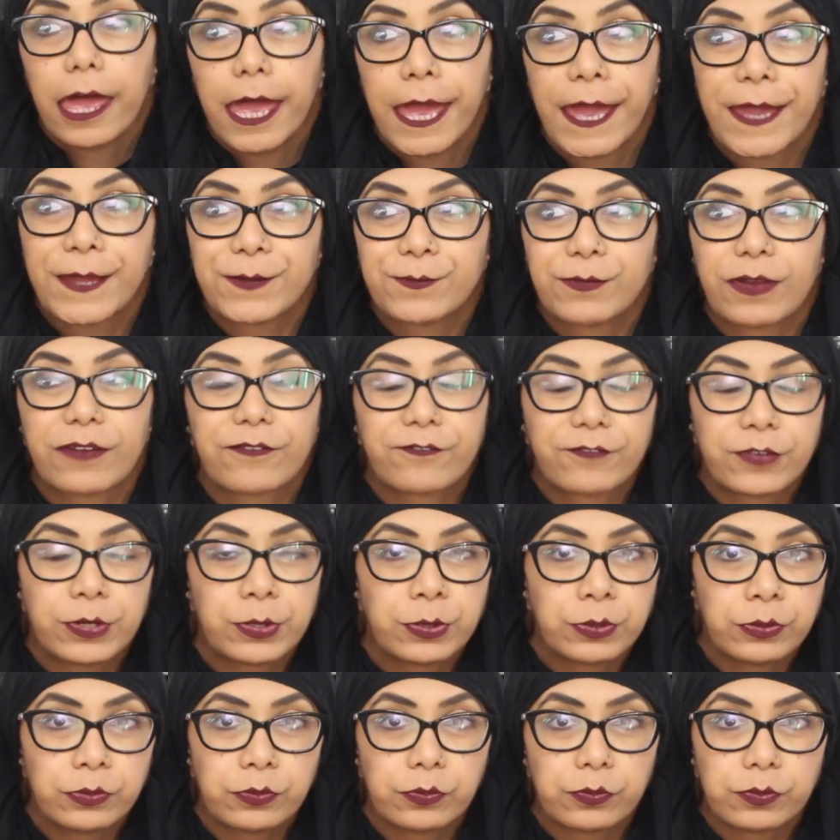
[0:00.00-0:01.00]
If
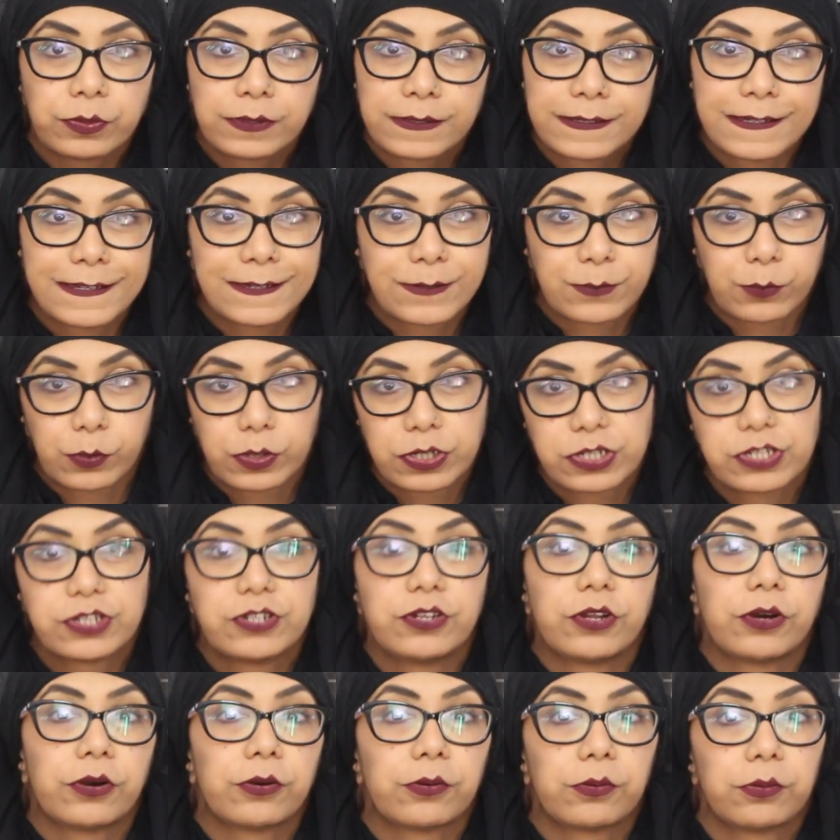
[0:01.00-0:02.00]
you did want
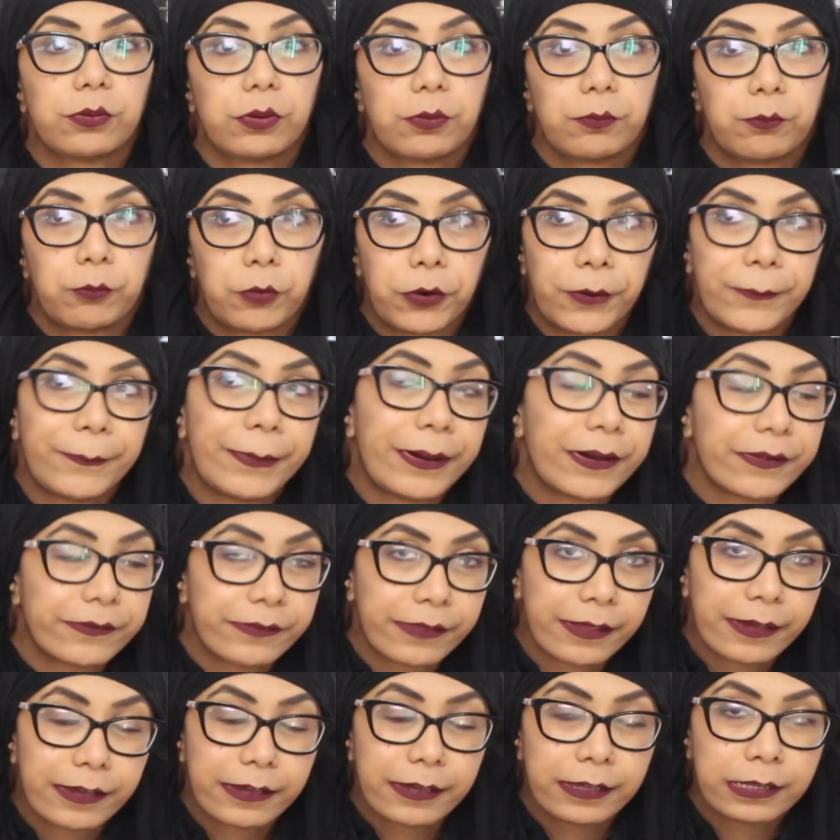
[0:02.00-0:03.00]
to know more
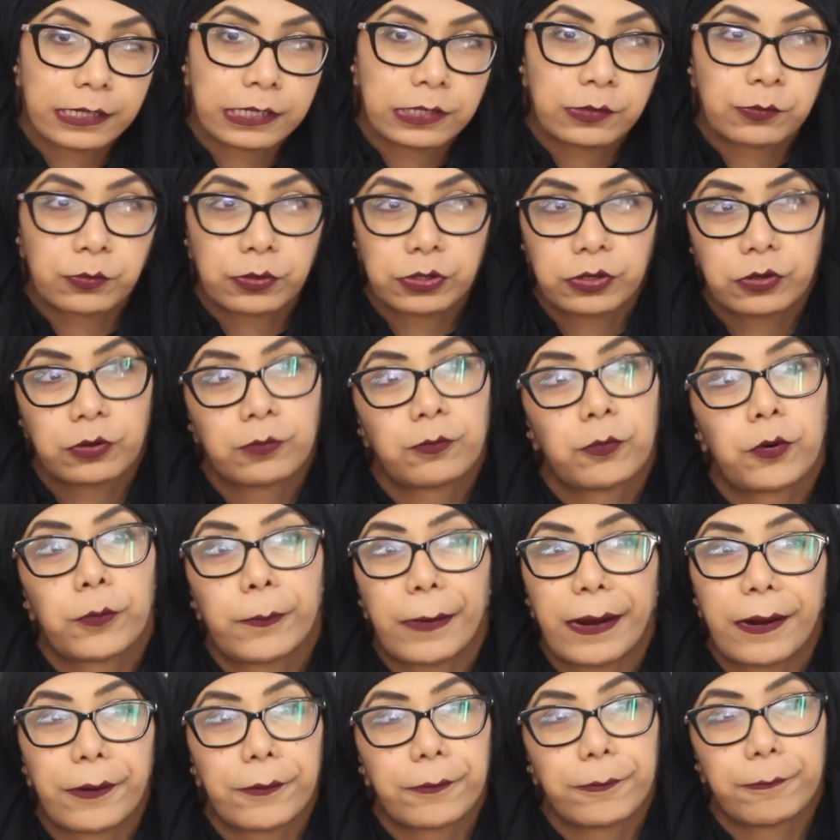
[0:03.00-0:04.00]
about that and you want to know
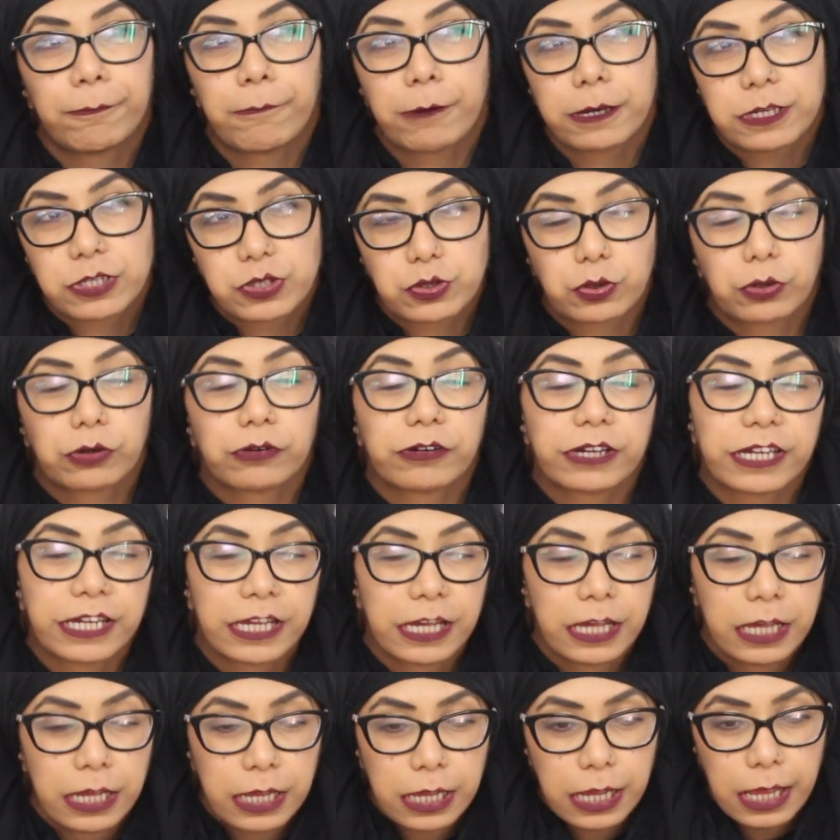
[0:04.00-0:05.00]
more about my
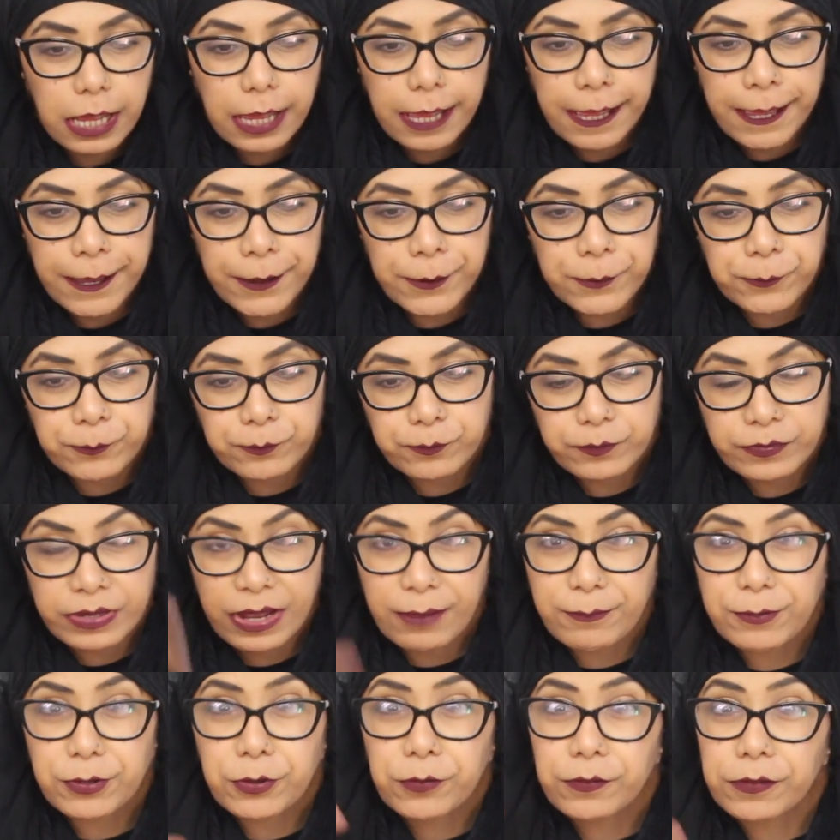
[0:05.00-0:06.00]
story,
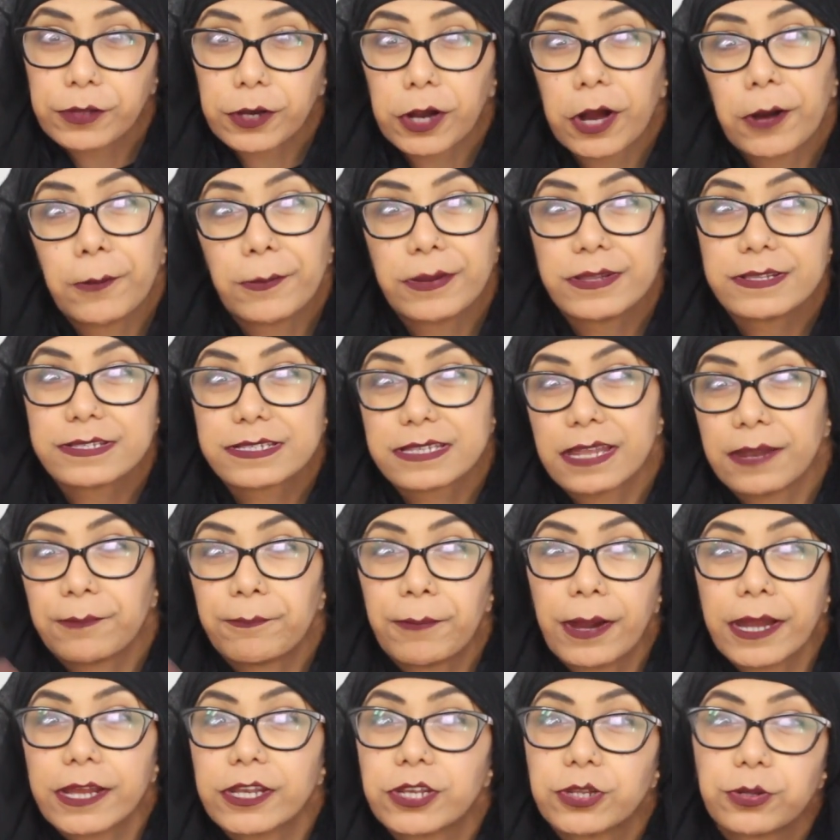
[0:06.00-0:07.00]
let me know in the comments and I
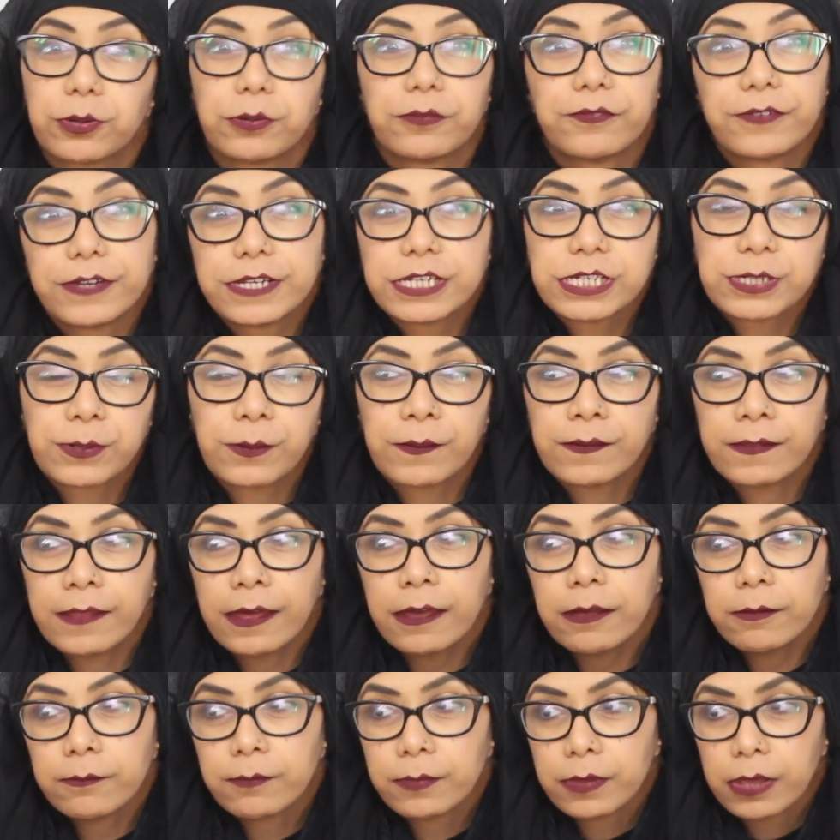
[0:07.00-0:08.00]
might do a video on
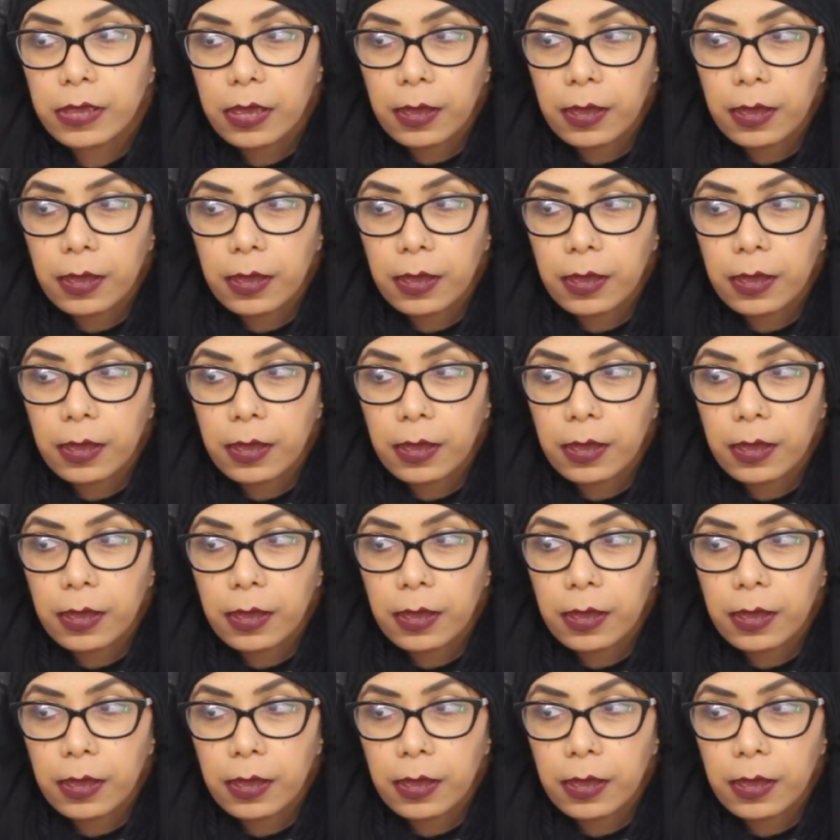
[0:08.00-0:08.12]
that.